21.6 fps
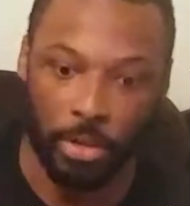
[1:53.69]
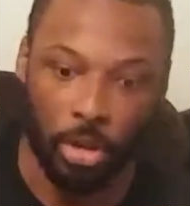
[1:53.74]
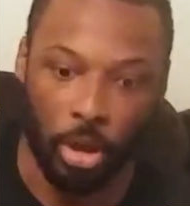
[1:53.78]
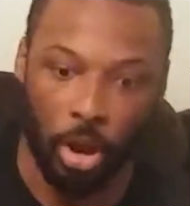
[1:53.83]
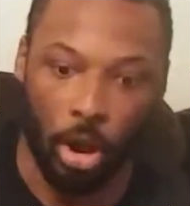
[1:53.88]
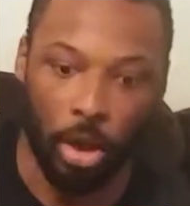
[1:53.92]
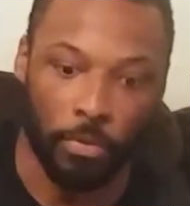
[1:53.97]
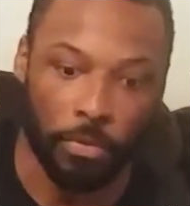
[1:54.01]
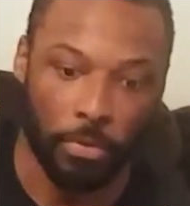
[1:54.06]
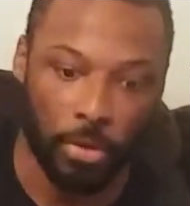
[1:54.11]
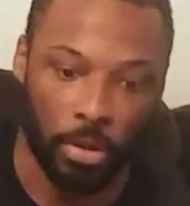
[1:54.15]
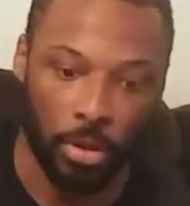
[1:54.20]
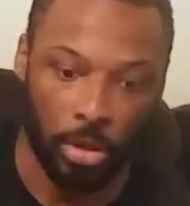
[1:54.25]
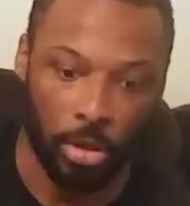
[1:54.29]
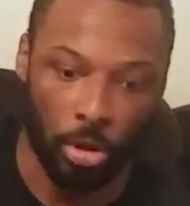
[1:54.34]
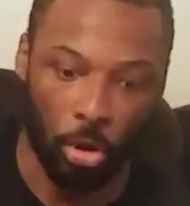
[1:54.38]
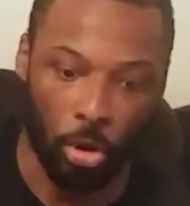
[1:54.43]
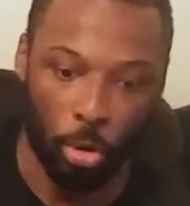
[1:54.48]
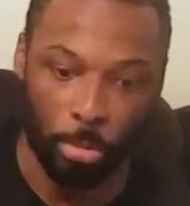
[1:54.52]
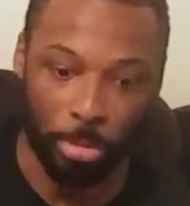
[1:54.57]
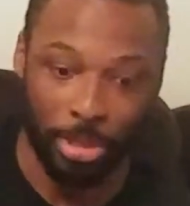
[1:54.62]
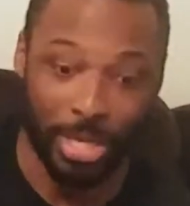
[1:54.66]
off
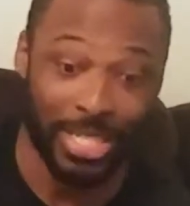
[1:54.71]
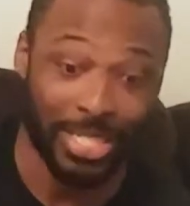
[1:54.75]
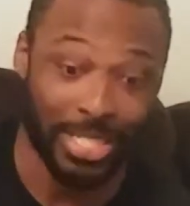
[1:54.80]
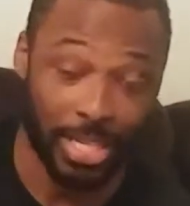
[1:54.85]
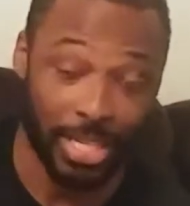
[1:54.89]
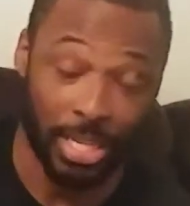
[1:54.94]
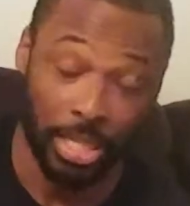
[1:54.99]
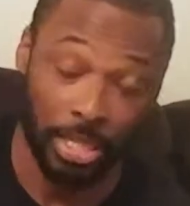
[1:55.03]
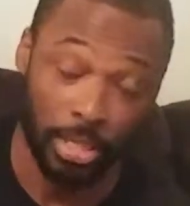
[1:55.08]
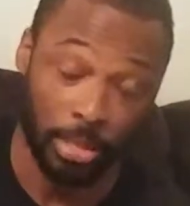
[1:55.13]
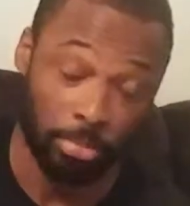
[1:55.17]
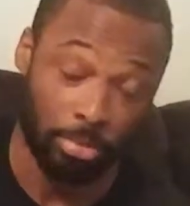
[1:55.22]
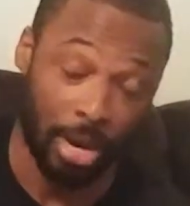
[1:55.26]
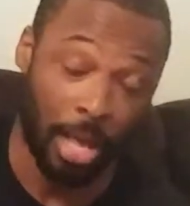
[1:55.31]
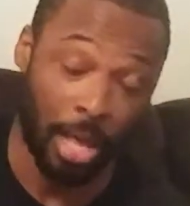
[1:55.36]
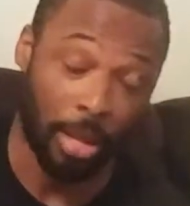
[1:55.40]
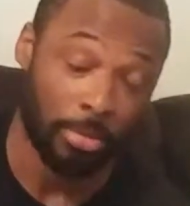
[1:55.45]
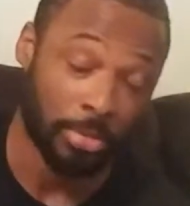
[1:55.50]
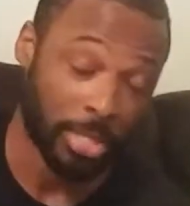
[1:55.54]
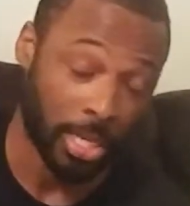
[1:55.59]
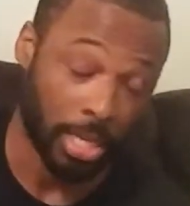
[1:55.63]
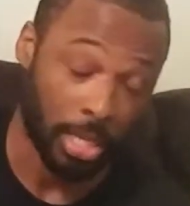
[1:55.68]
obesity and the
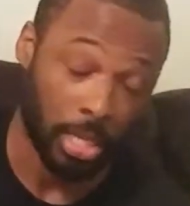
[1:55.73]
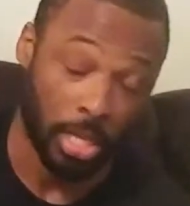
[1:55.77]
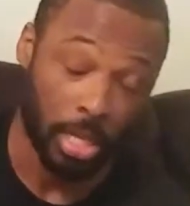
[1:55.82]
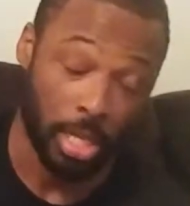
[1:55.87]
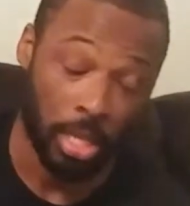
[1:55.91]
problems that